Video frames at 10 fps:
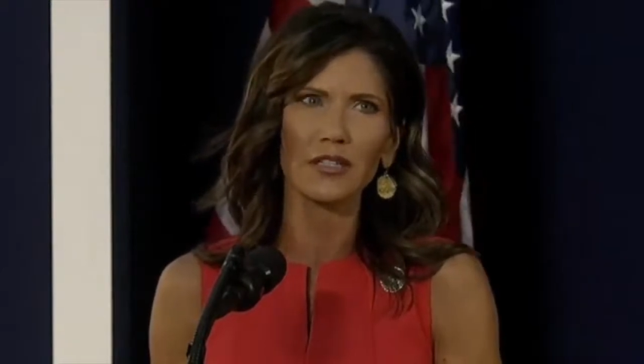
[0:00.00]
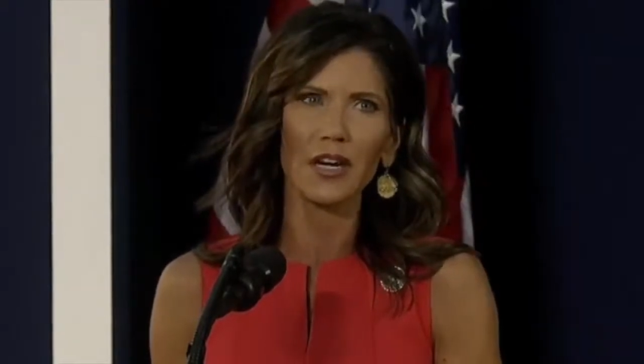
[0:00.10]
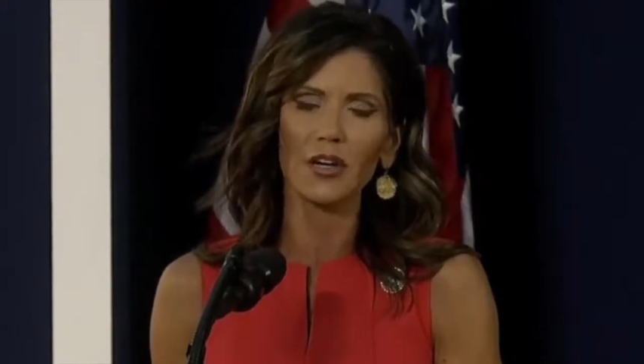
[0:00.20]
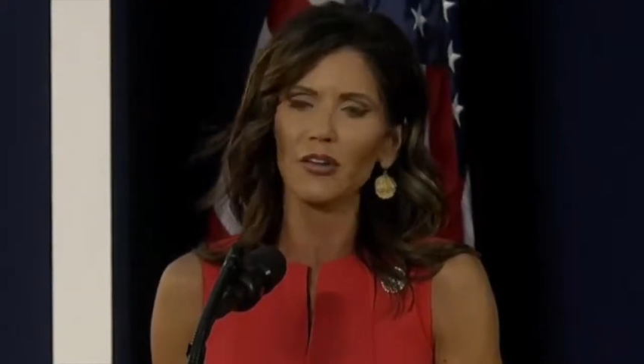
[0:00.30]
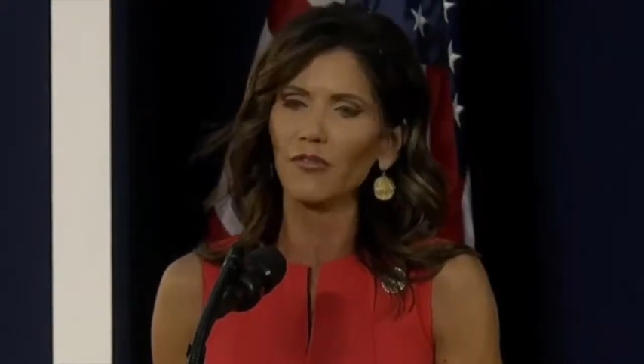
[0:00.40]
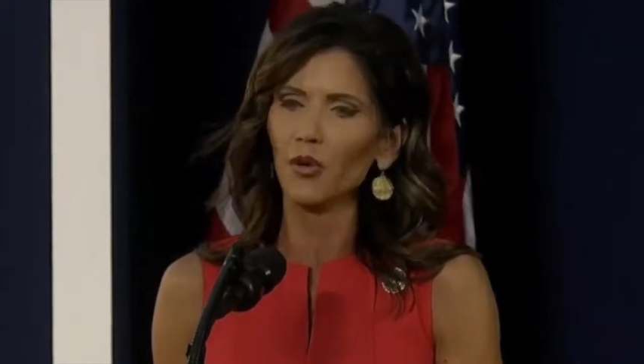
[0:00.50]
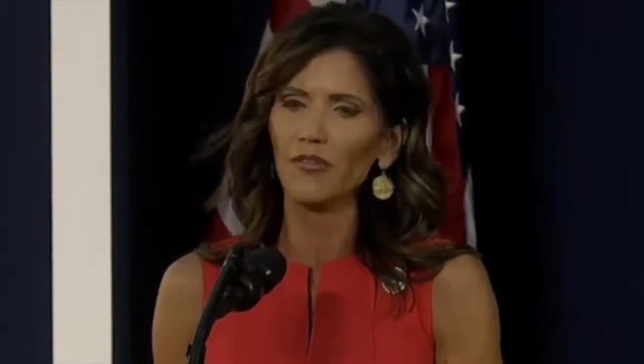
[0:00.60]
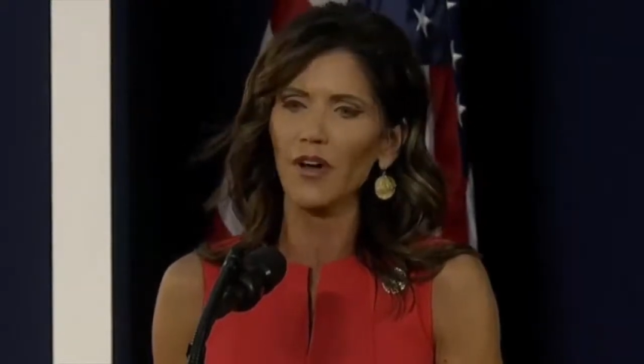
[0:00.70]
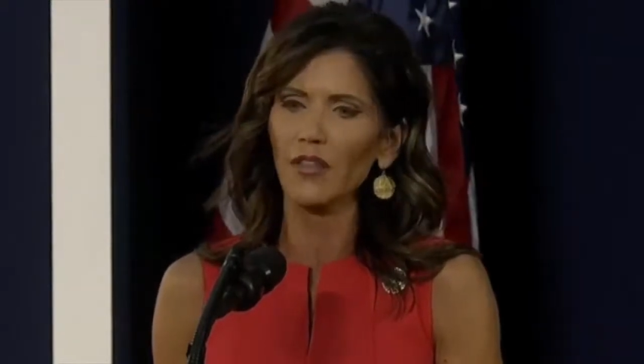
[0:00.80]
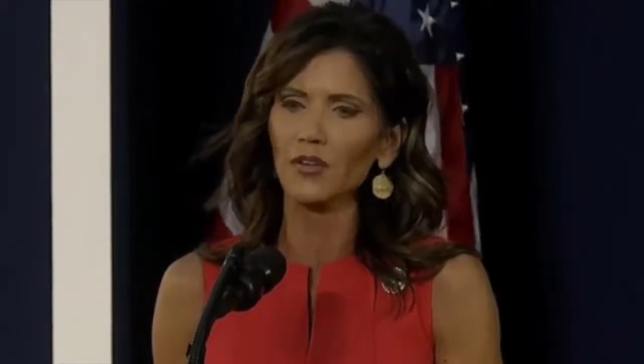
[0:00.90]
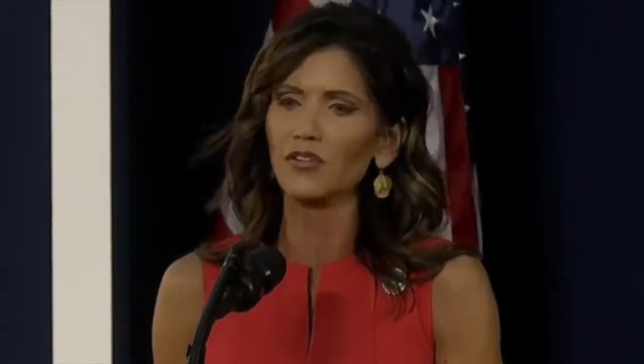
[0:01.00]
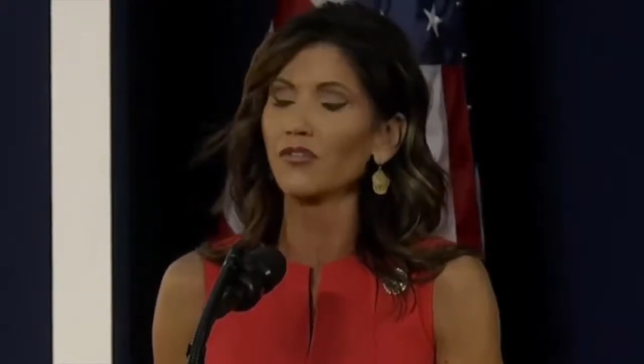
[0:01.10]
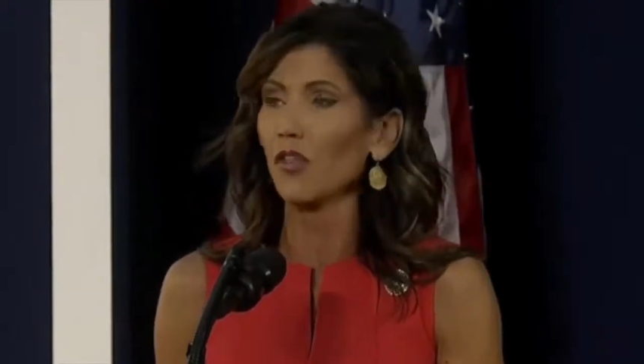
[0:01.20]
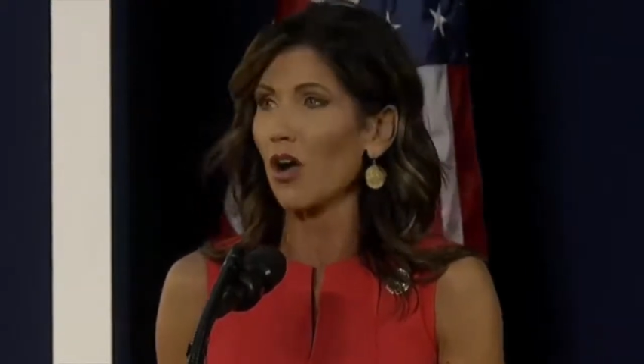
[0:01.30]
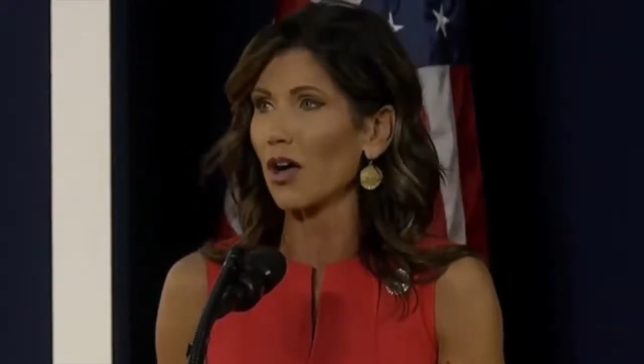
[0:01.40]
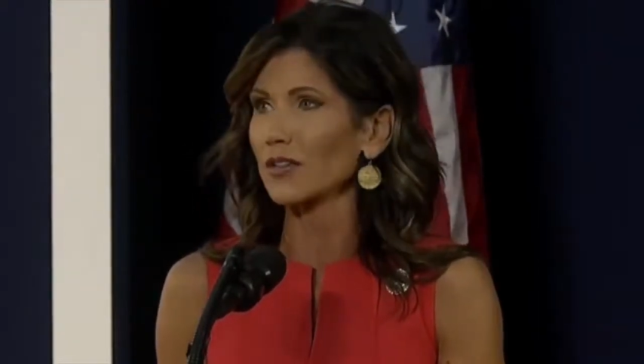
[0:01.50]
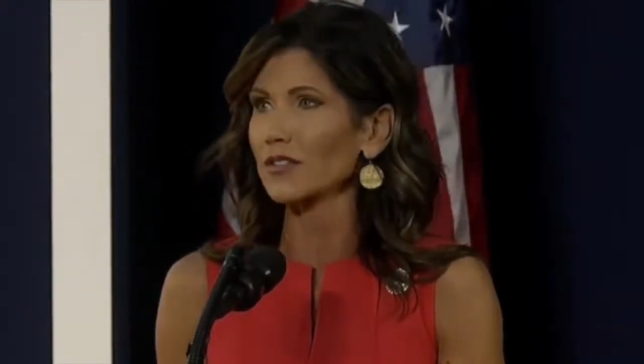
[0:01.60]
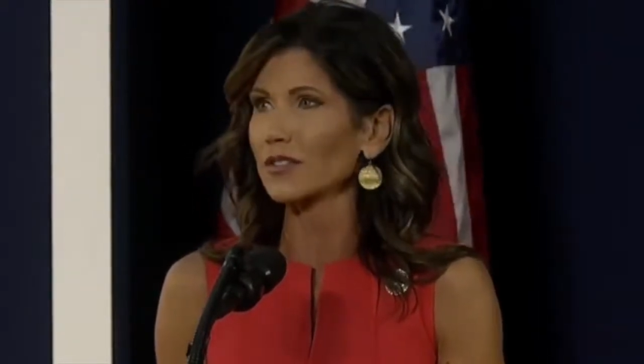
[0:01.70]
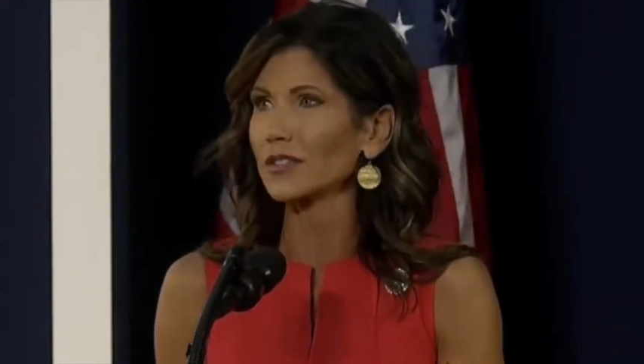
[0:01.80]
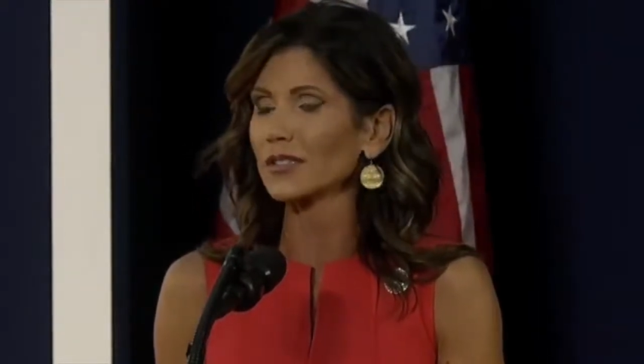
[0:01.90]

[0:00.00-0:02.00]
on our forefathers' flaws,